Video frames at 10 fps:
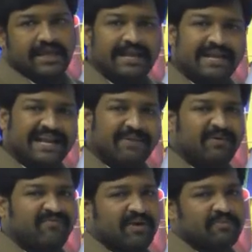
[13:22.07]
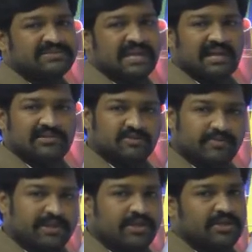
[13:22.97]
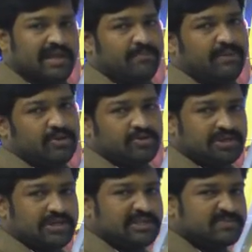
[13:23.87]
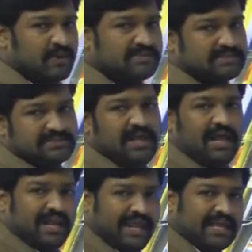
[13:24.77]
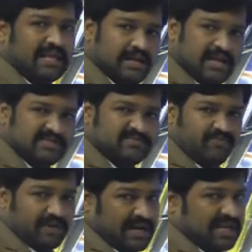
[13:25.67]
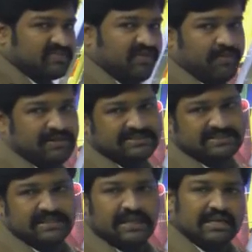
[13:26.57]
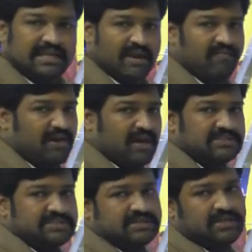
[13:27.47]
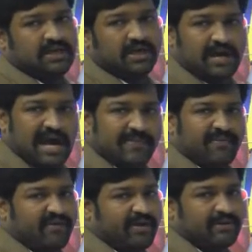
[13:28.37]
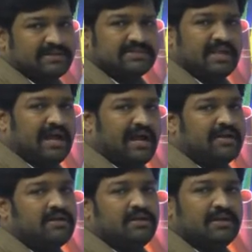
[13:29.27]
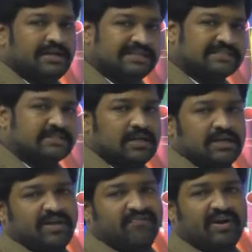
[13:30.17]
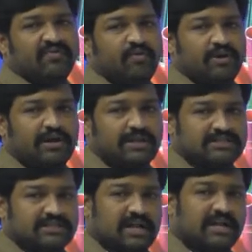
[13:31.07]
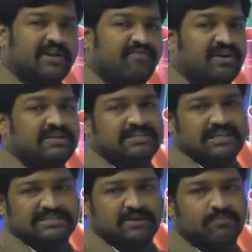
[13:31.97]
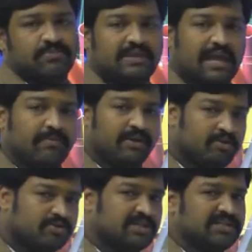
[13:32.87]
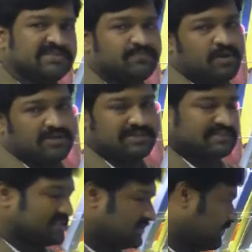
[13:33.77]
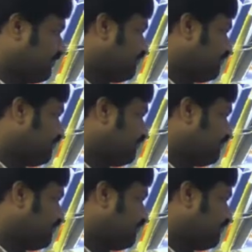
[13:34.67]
any type of fibers can be used in this process, like glass fibers, Kevlars, carbon fibers, and its different orientation and different GSM can be used in this process.